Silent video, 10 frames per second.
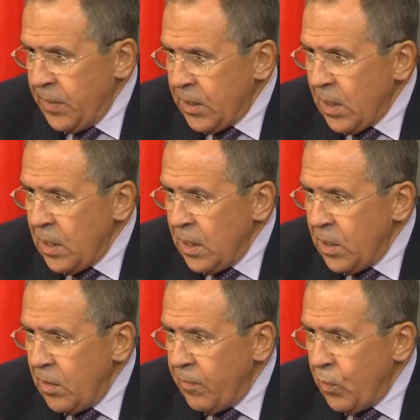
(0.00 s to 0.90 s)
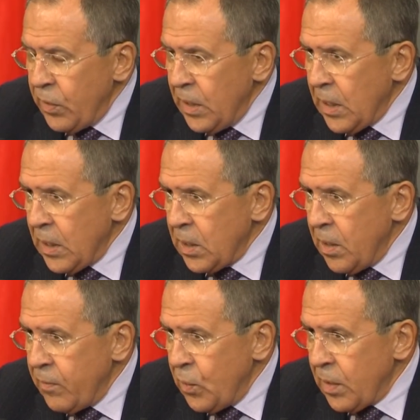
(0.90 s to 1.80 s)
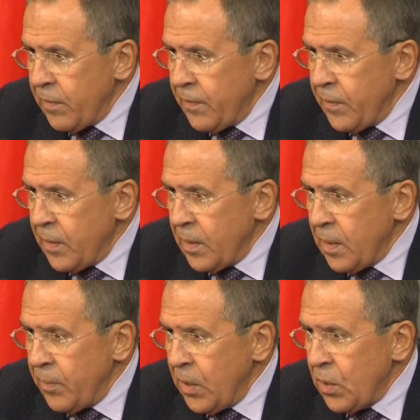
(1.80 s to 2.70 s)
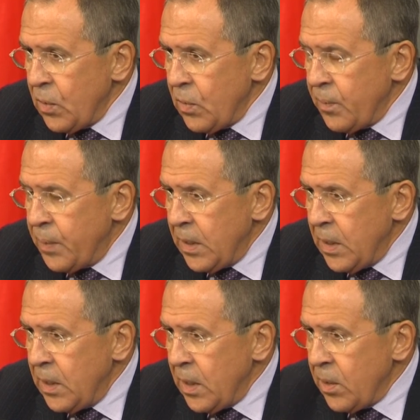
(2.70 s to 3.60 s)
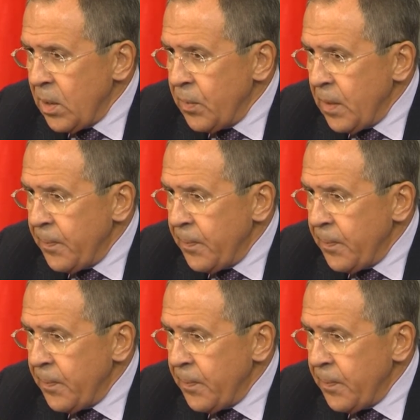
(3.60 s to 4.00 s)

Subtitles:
reaction if the EU implements new sanctions against Moscow over